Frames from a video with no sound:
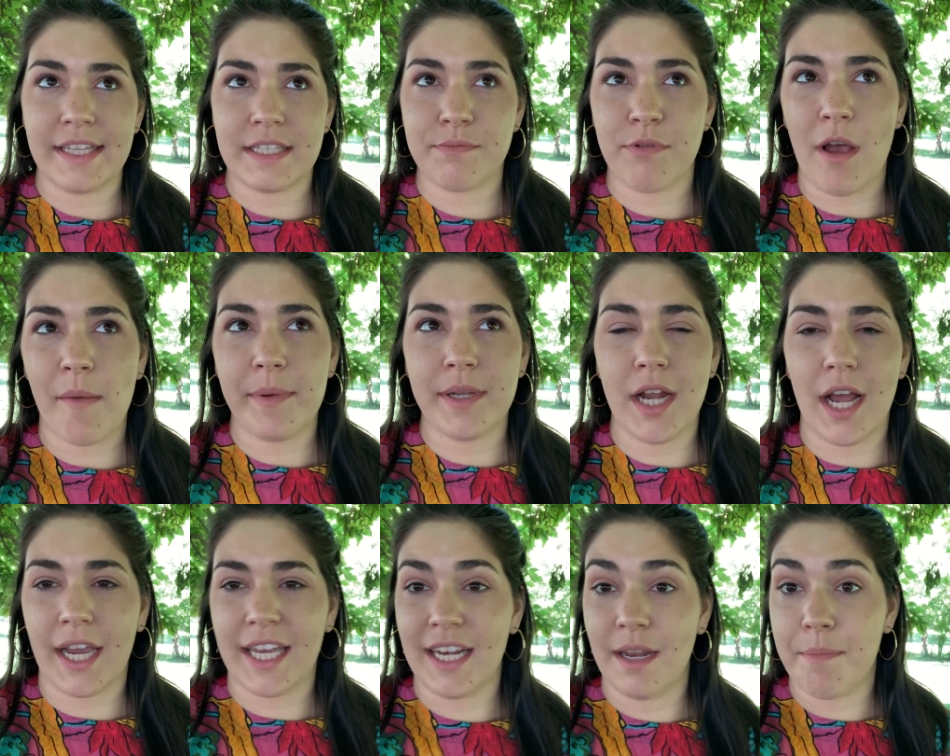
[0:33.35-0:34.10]
It's probably
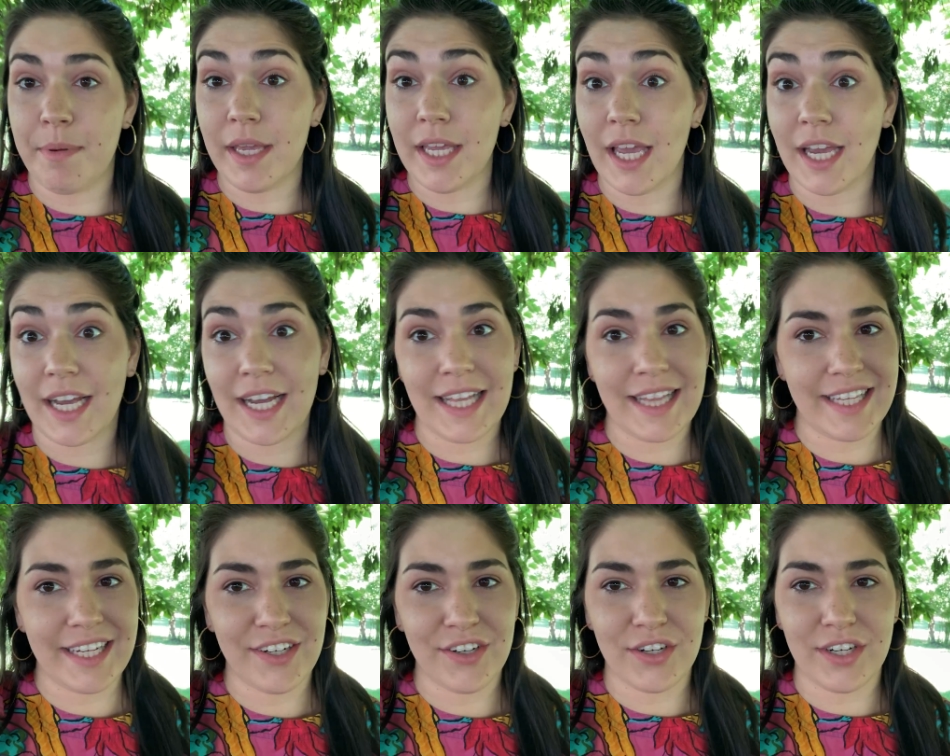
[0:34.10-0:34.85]
not going to be a
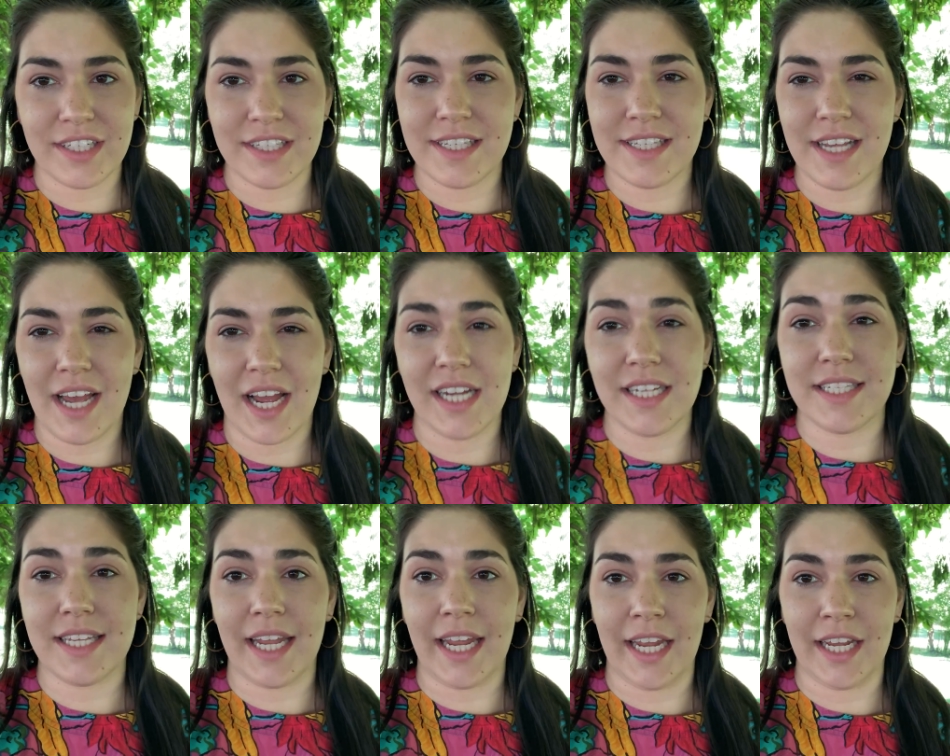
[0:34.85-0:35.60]
clear,
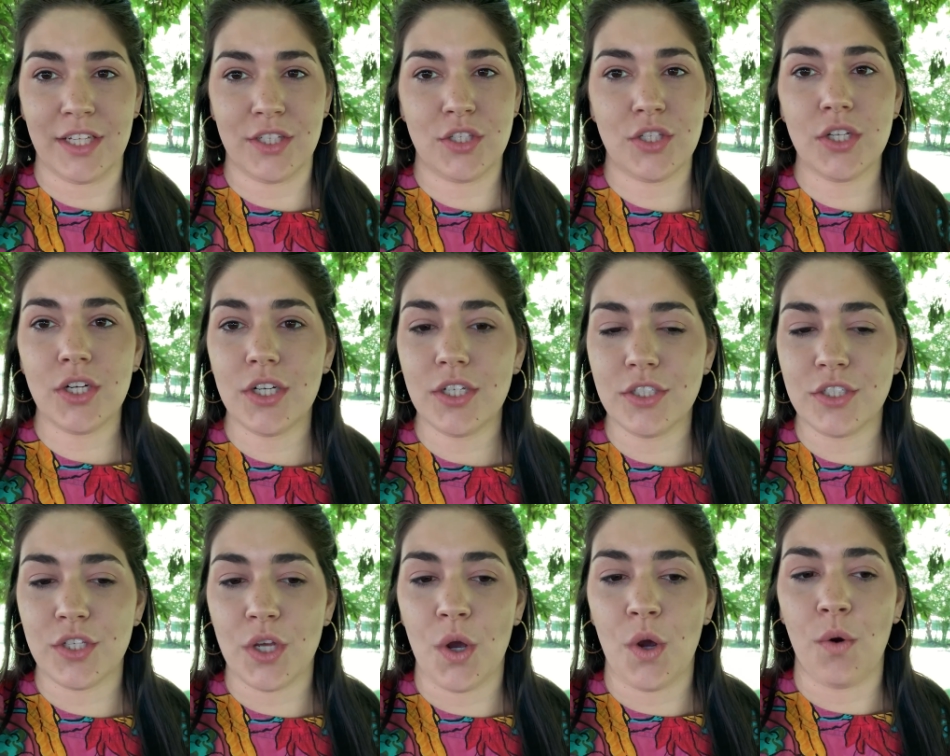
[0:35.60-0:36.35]
concise answer.
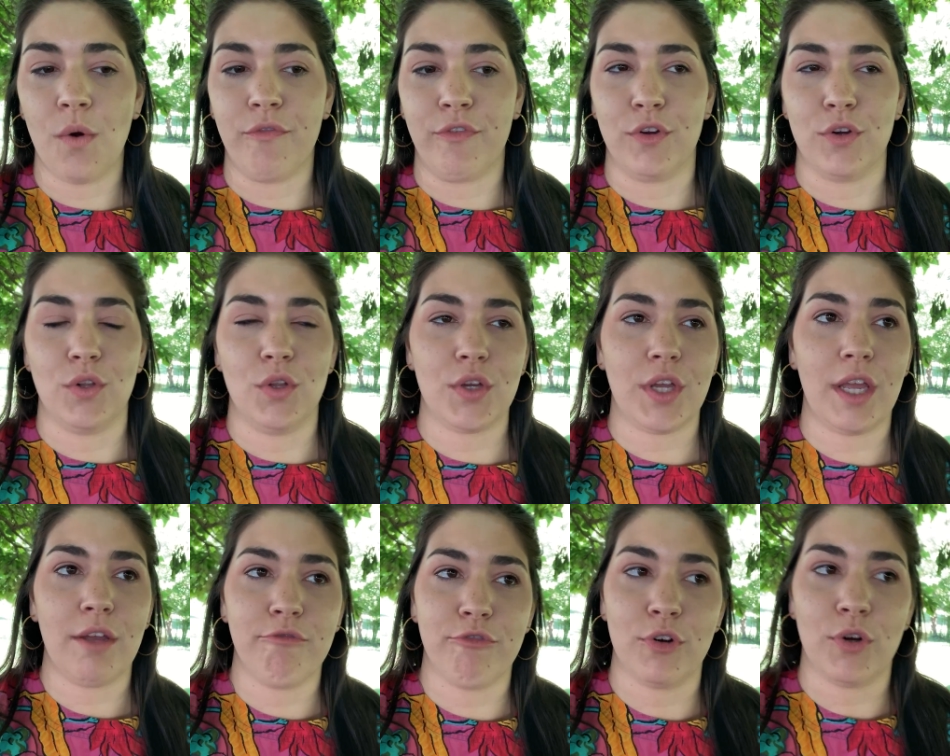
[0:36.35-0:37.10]
So if you're
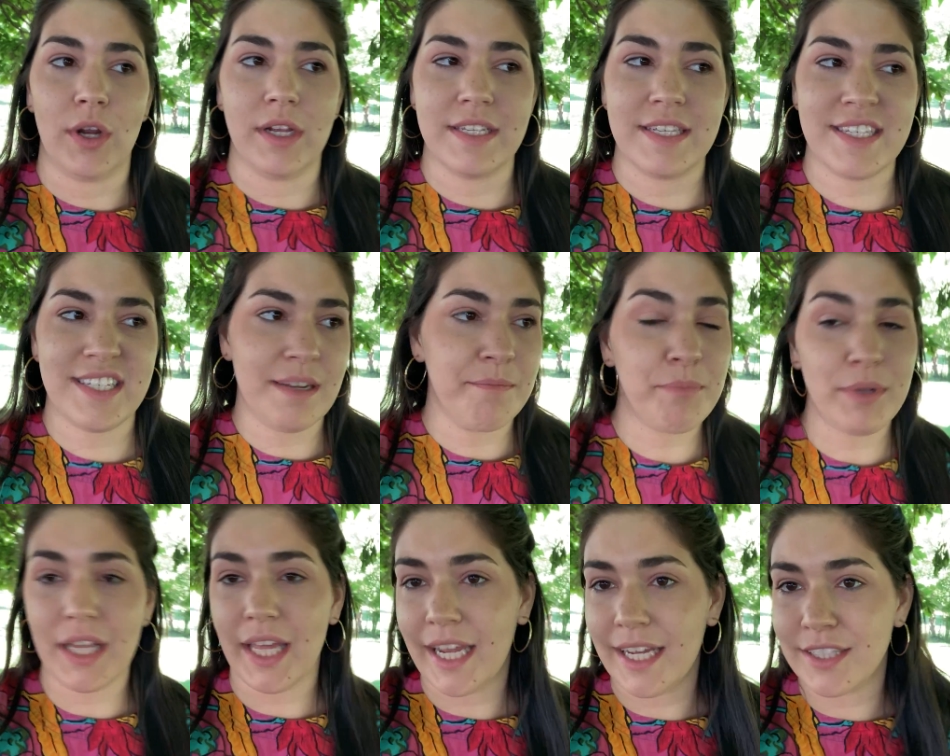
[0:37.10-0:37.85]
looking for a
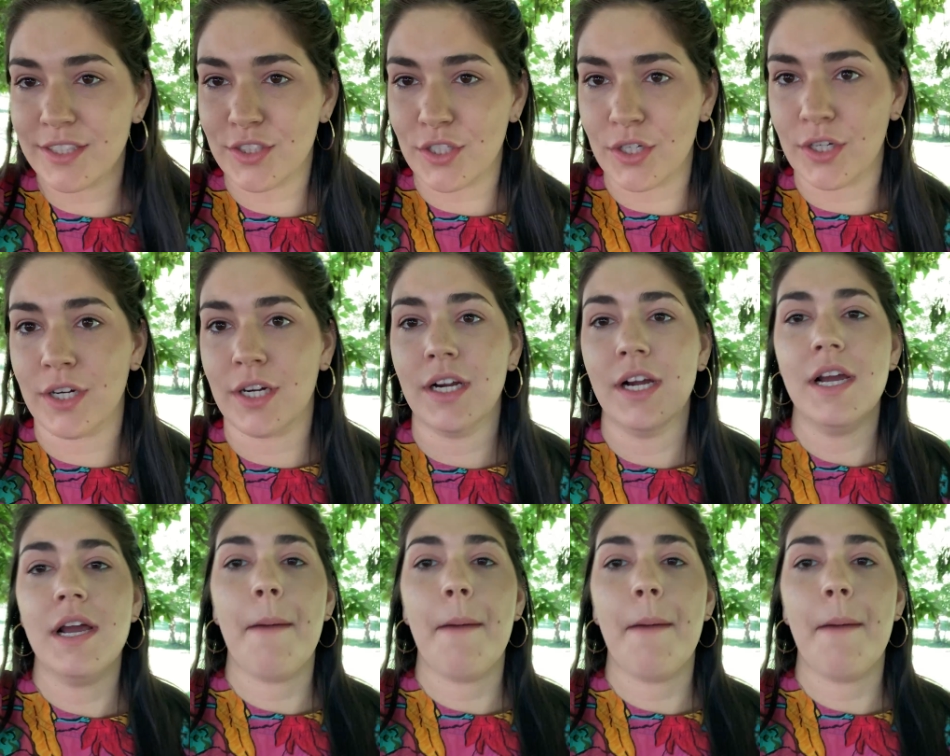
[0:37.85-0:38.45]
simple answer,